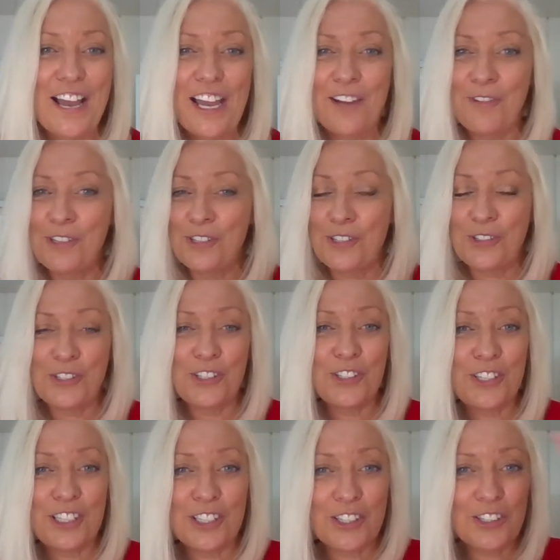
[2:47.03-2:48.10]
It was such a
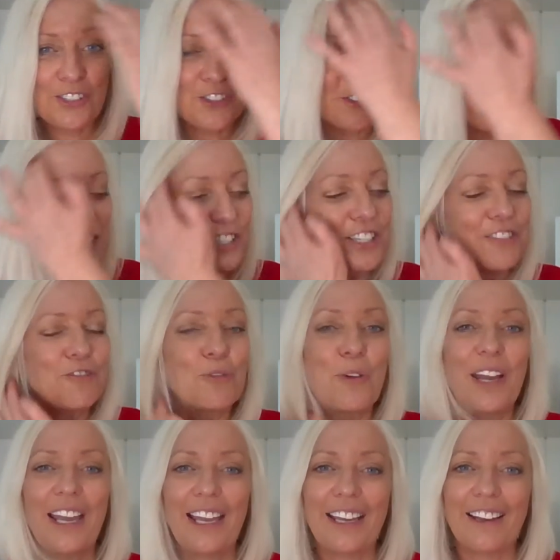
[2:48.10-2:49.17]
destructive
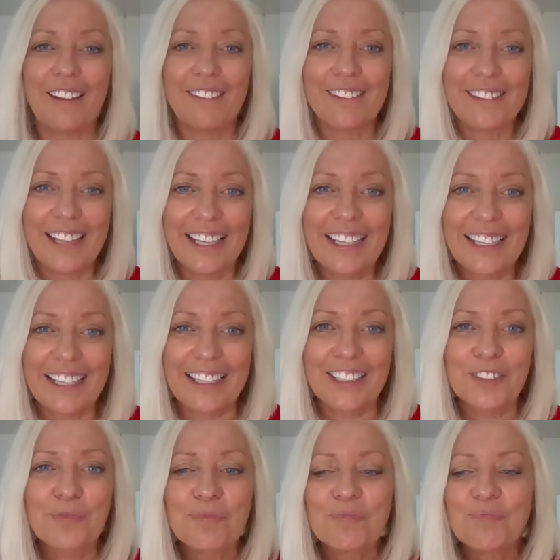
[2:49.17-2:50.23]
way of
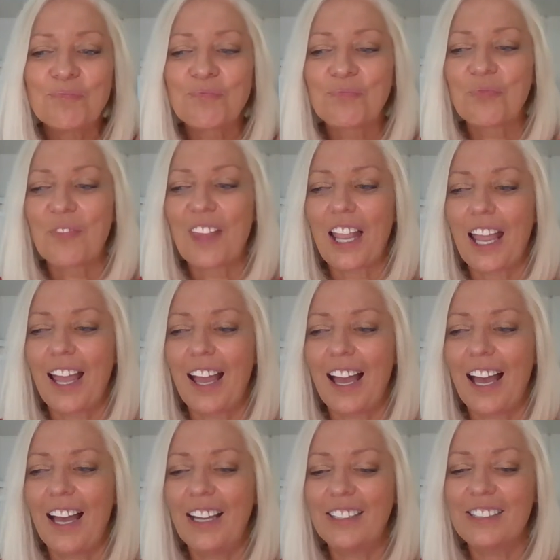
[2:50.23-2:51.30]
thinking.
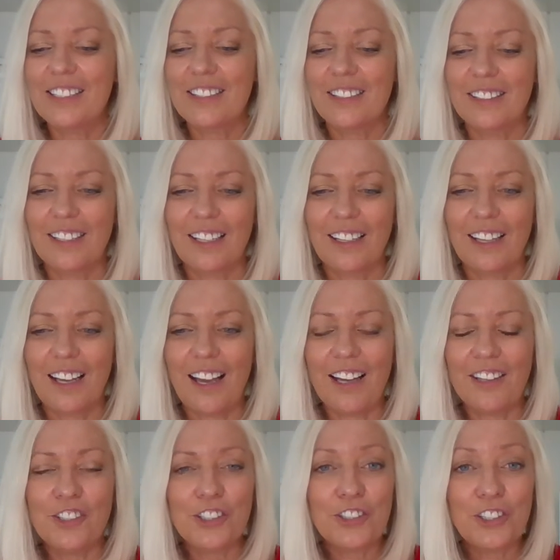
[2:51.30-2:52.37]
And
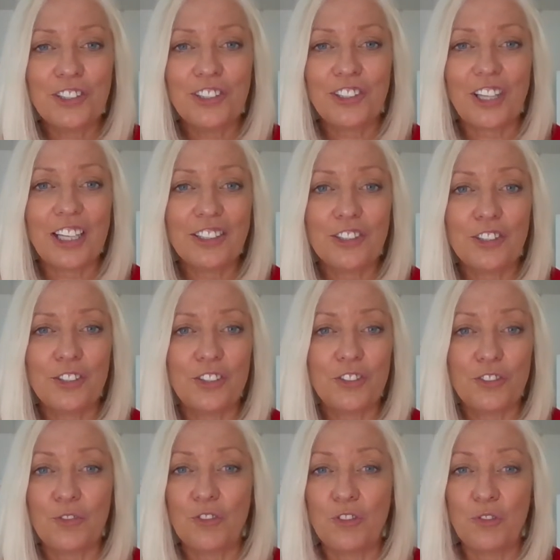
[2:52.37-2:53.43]
I just couldn't, I
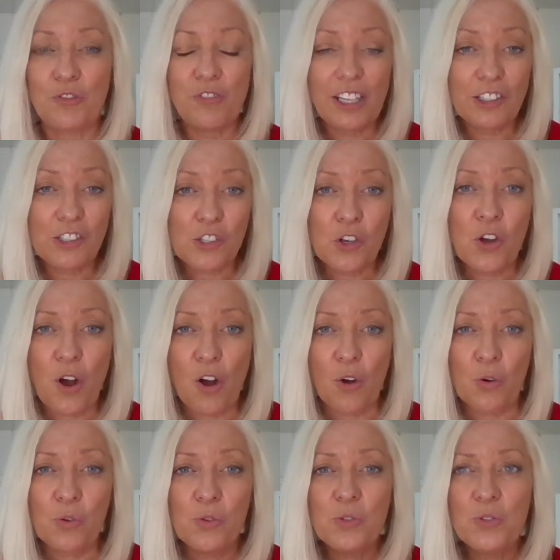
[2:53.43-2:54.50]
just felt so
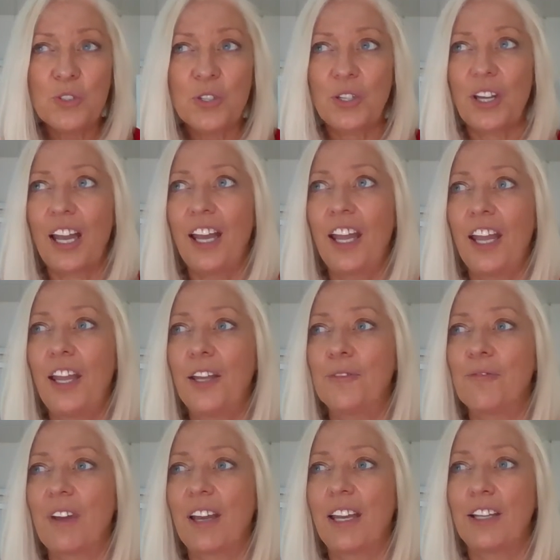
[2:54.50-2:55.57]
old.
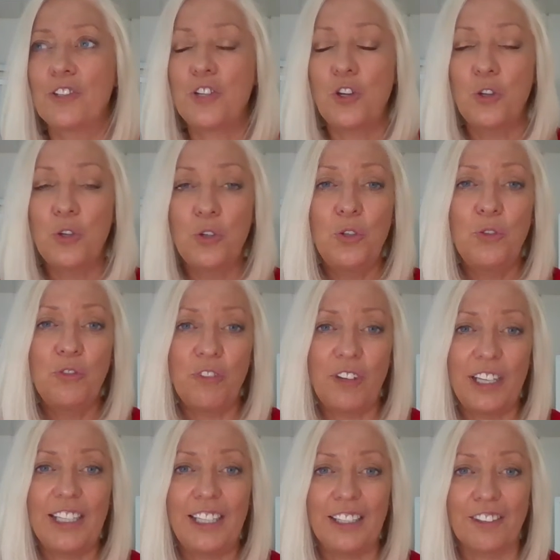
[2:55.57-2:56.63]
I had two
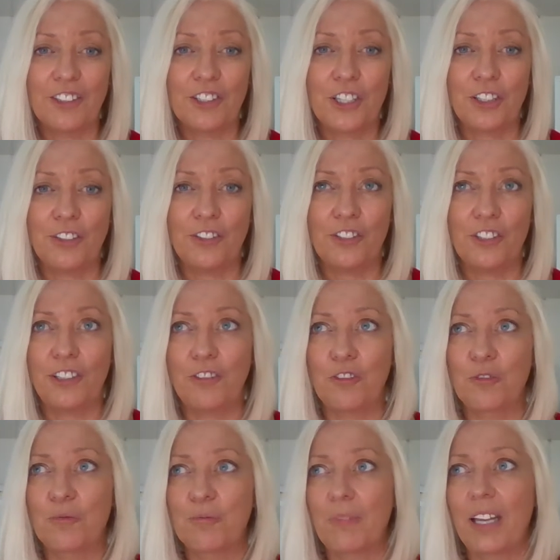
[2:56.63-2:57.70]
really young
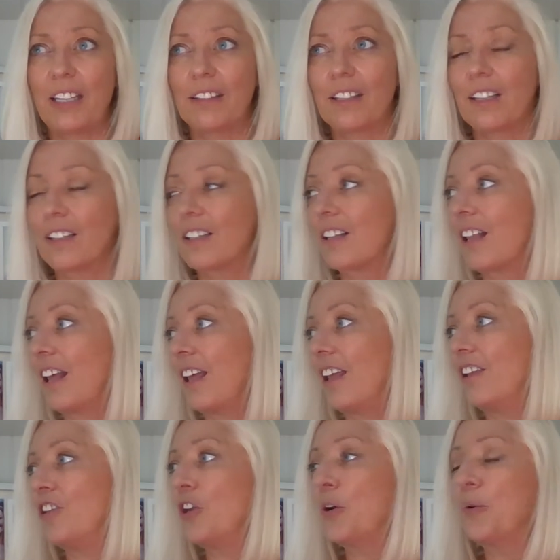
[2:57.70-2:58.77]
children. My
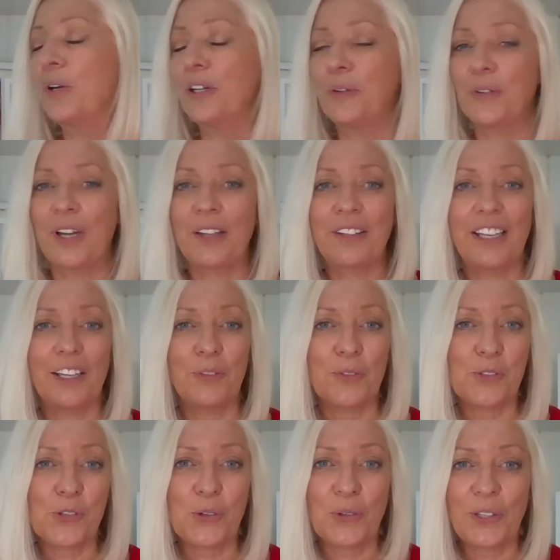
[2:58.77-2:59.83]
Noah, I think,
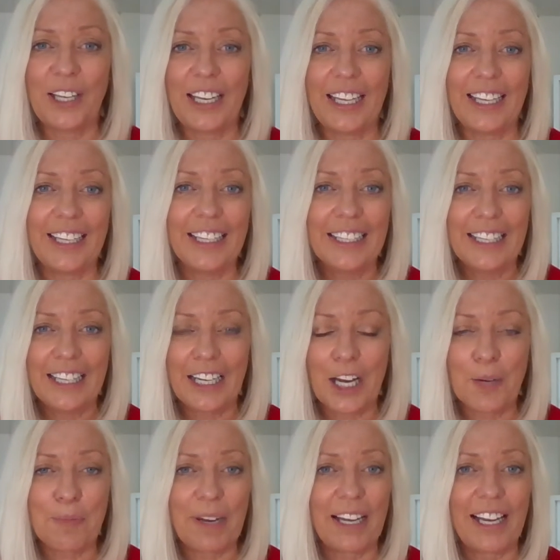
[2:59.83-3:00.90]
was only
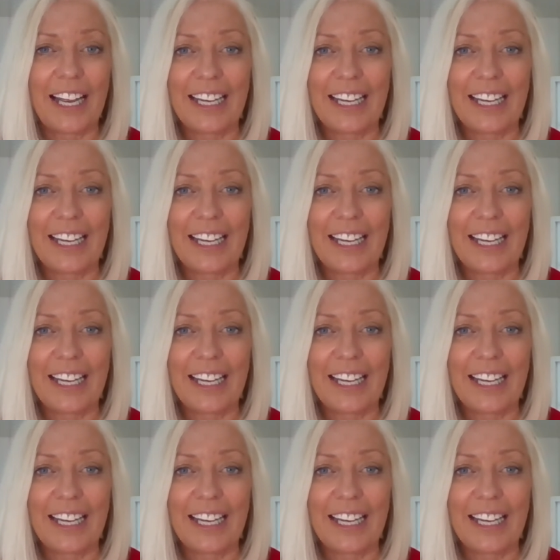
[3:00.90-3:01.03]
about